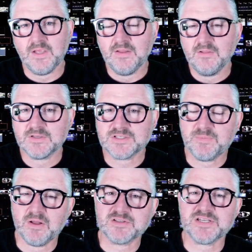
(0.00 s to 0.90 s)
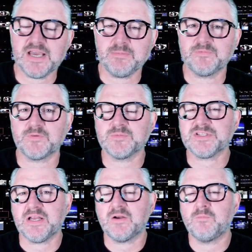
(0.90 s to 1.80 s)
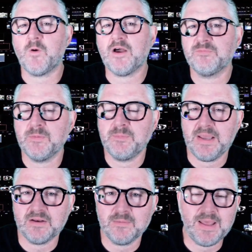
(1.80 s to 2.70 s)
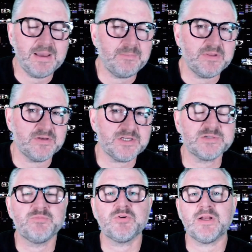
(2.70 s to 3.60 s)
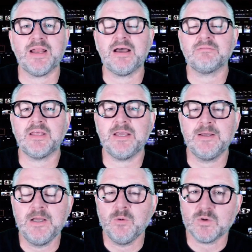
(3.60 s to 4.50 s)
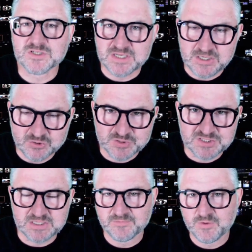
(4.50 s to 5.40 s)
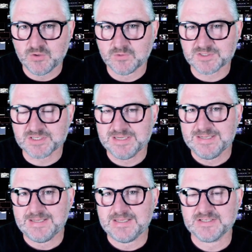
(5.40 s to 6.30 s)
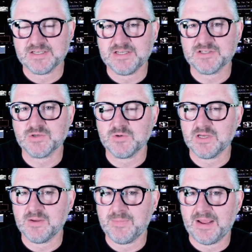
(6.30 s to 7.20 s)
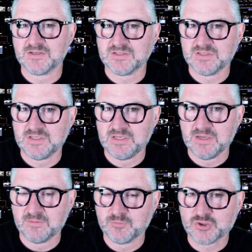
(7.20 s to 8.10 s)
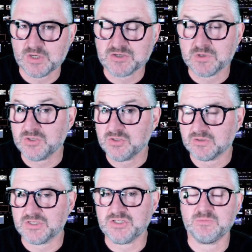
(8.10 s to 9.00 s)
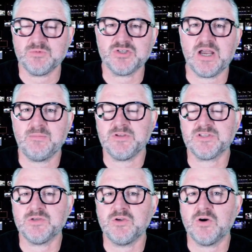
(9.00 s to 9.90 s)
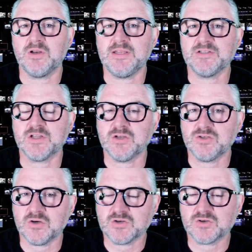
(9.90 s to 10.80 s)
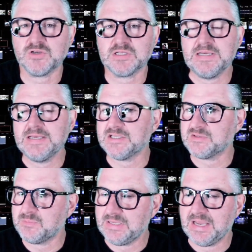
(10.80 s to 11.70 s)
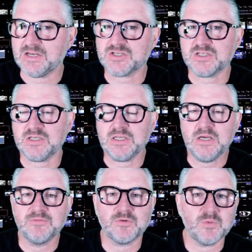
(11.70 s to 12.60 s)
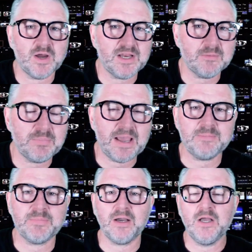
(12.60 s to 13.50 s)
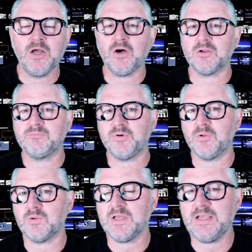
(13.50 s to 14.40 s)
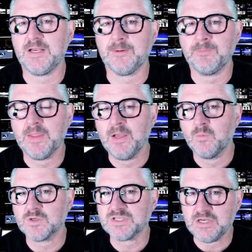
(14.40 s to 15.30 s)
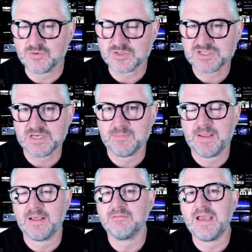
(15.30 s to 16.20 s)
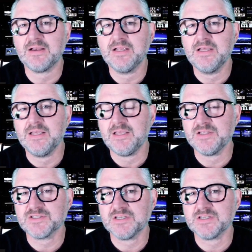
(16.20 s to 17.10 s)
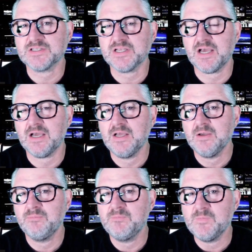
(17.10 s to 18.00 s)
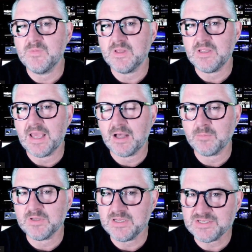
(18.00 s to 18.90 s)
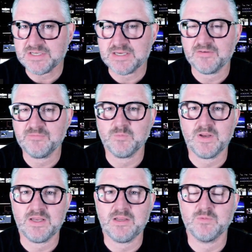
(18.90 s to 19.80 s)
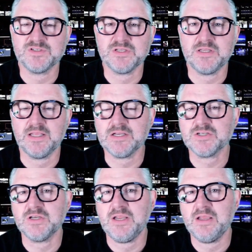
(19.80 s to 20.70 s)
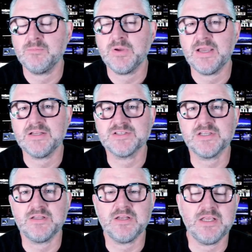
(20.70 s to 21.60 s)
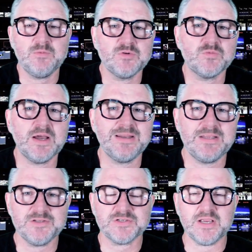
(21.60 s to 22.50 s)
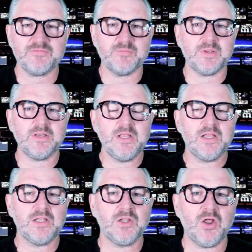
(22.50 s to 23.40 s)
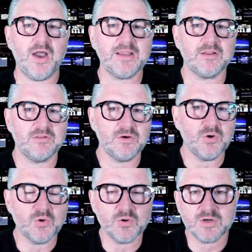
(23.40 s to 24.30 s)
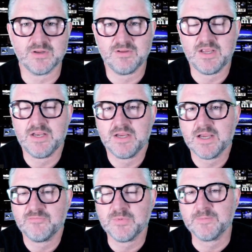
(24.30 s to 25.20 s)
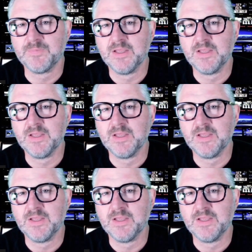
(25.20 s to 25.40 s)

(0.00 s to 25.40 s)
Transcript: Look, it's a bold statement from Senator Ralph Babet, and I'm happy that he's put it out there. What's interesting, of course, is that he's talking about the Treasurer, Dr. Jim Chalmers, who got his doctorate, his PhD, for writing a paper on Paul Keating. What's interesting about that is that the Albanese government, when he was in the election campaign, said that he would run his government like the Hawke Keating government.